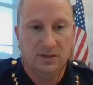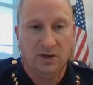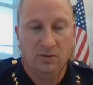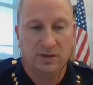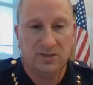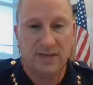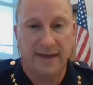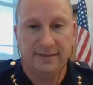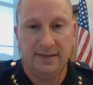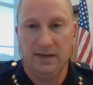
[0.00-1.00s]
You know, the
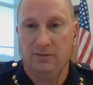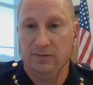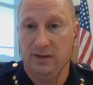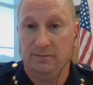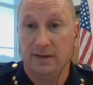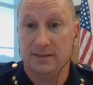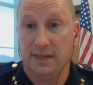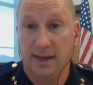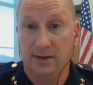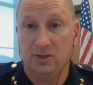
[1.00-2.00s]
sanctity of the
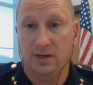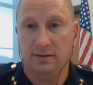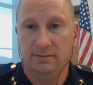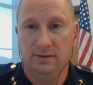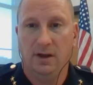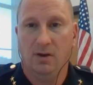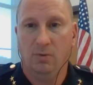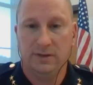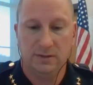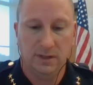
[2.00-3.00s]
investigation. You
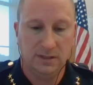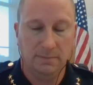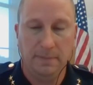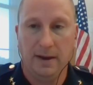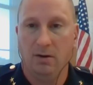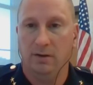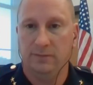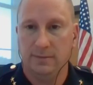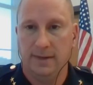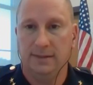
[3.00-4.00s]
know, it's it's imperative
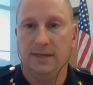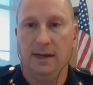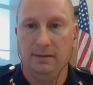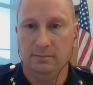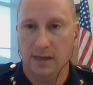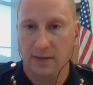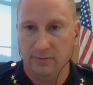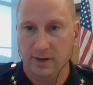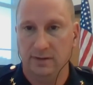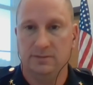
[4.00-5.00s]
to maintain the
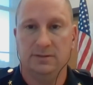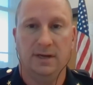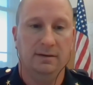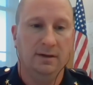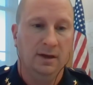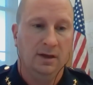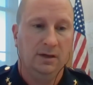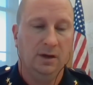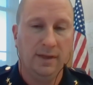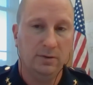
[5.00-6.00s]
evidence, and
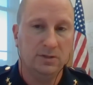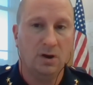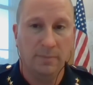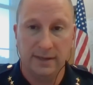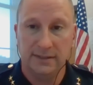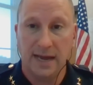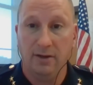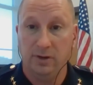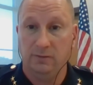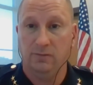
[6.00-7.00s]
you know that was our
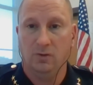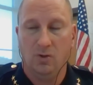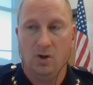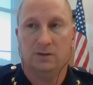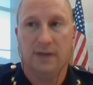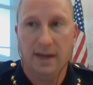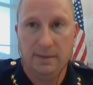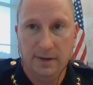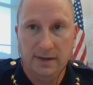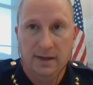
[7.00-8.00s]
mentality for a long time.
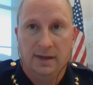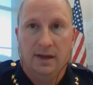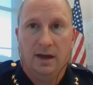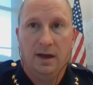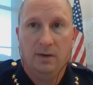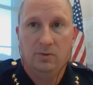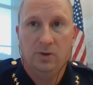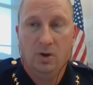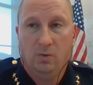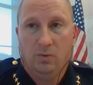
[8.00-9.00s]
And uh, you
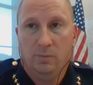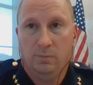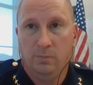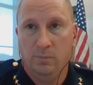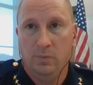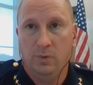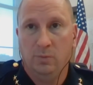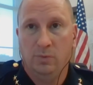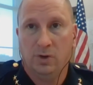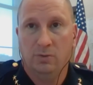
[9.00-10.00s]
know, the, the
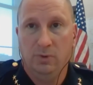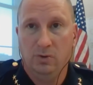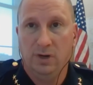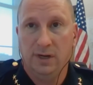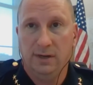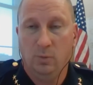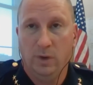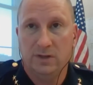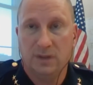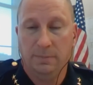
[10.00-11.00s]
the community
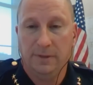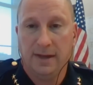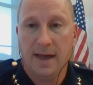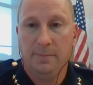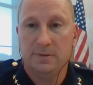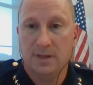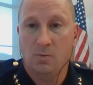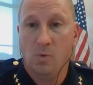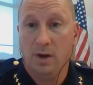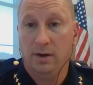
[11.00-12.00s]
when something happens, they
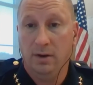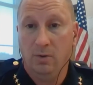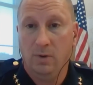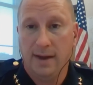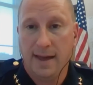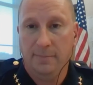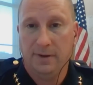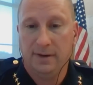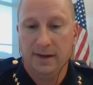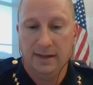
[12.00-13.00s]
want to know what
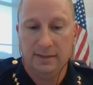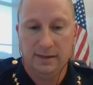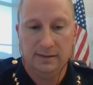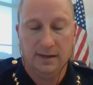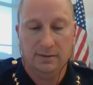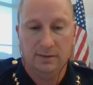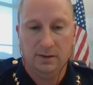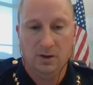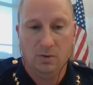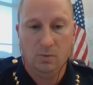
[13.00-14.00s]
happened, and I think that
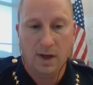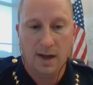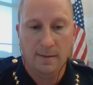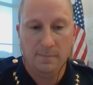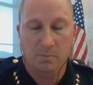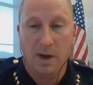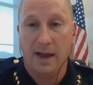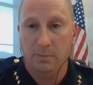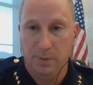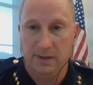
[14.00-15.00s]
you know my
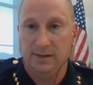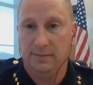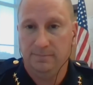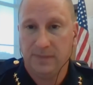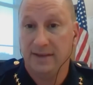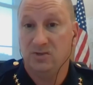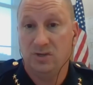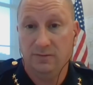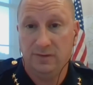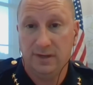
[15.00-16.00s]
opinion has
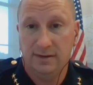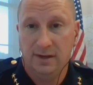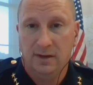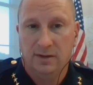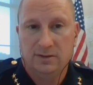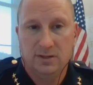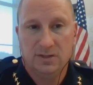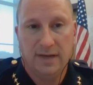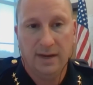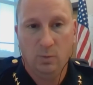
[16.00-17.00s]
shifted to
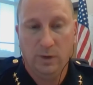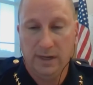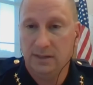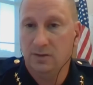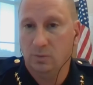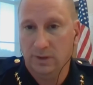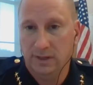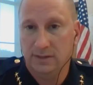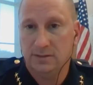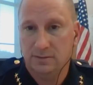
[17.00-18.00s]
say we need to
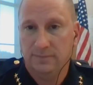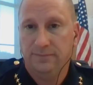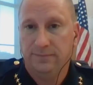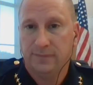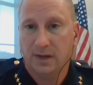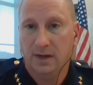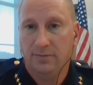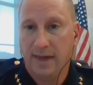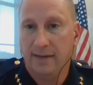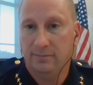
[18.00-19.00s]
release uh,
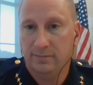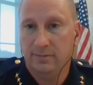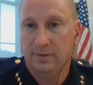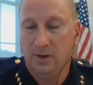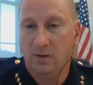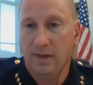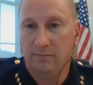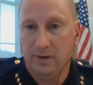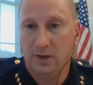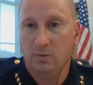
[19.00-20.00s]
that you know that
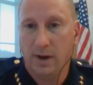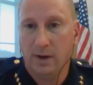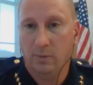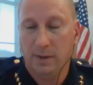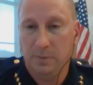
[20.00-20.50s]
video right away.